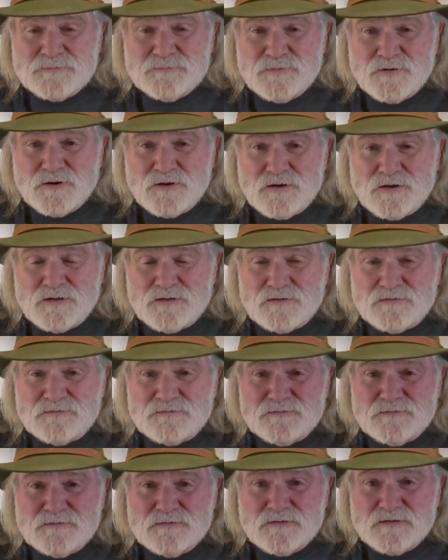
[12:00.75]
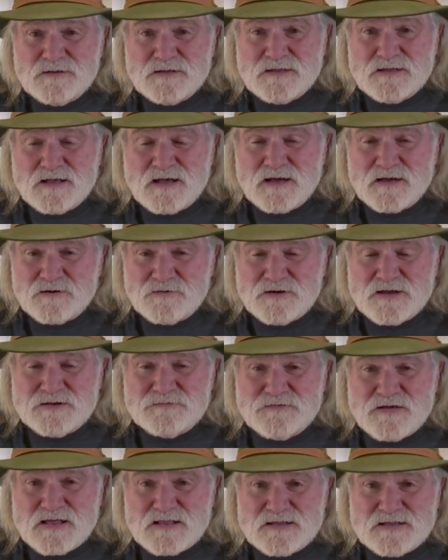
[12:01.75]
Ball, Grand
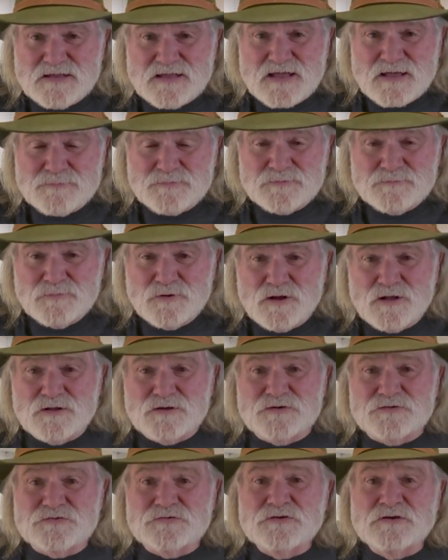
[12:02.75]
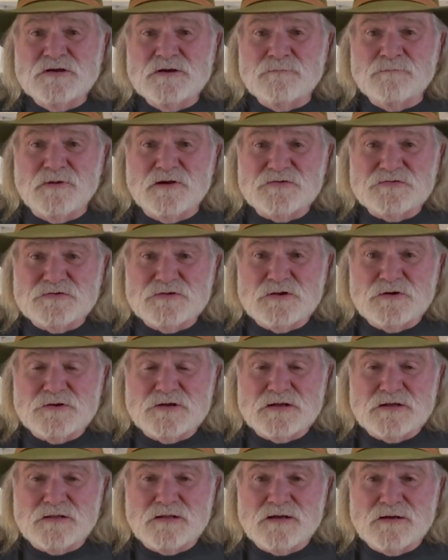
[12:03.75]
Valley Cap and Ballers
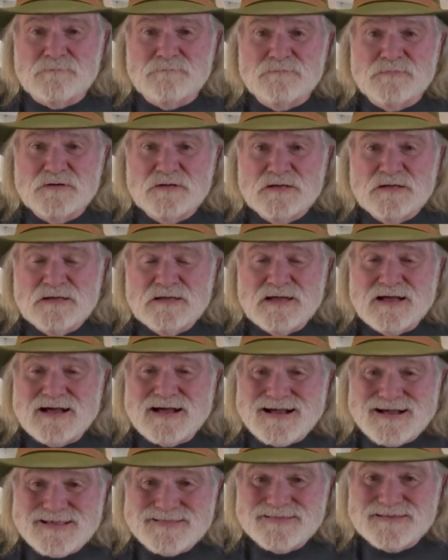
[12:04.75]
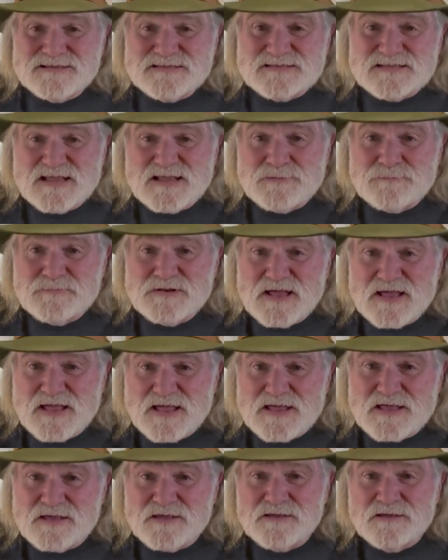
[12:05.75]
Muzzleloading Club. On the same
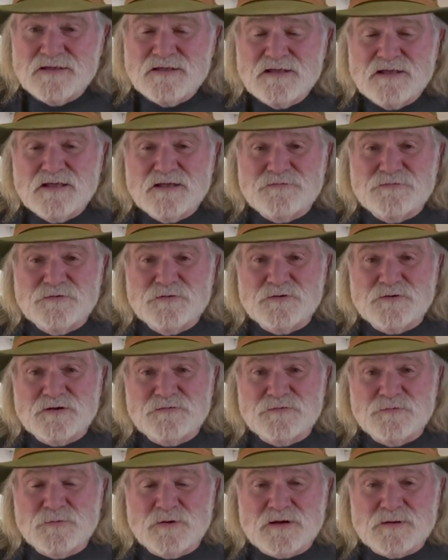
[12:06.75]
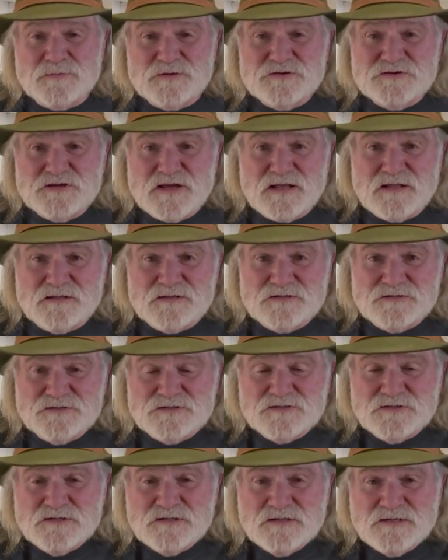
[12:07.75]
day, if you want to be
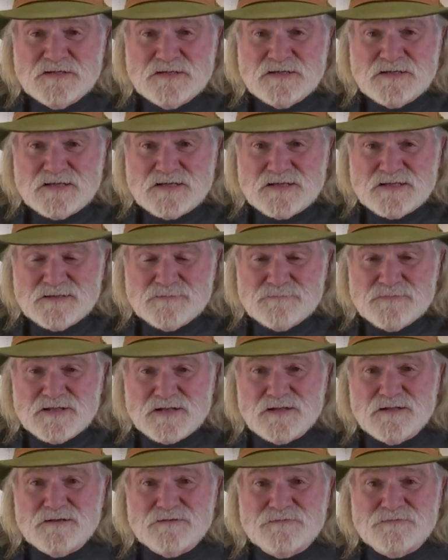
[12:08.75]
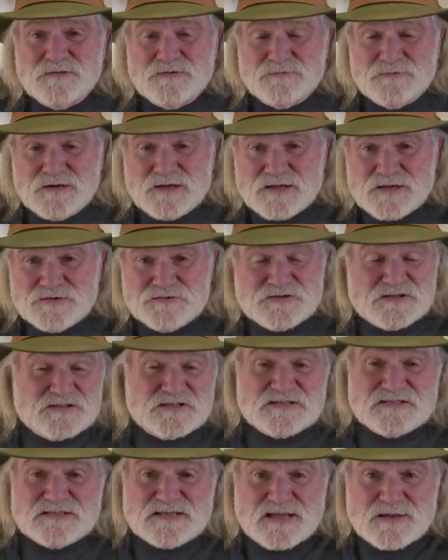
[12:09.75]
challenged, in the middle of the range, at the
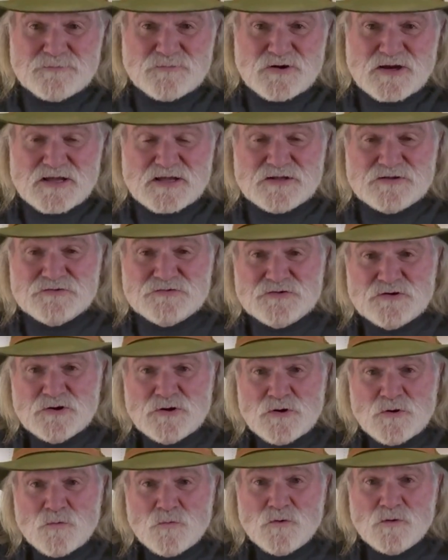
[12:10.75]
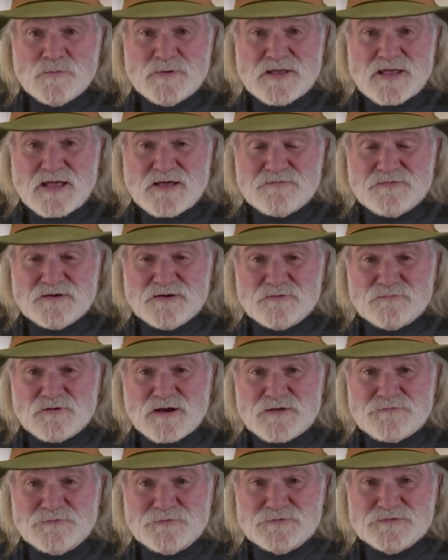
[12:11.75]
same range, we'll be having a
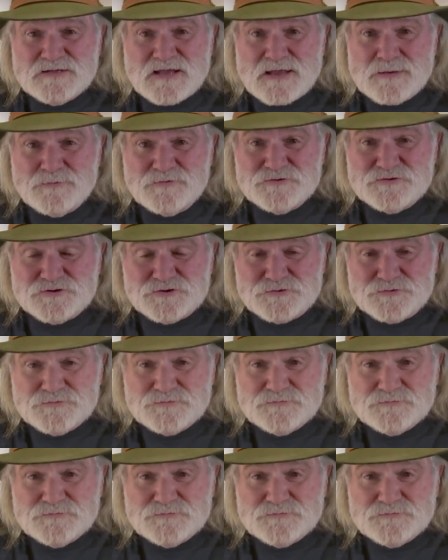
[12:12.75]
rifle table shoot.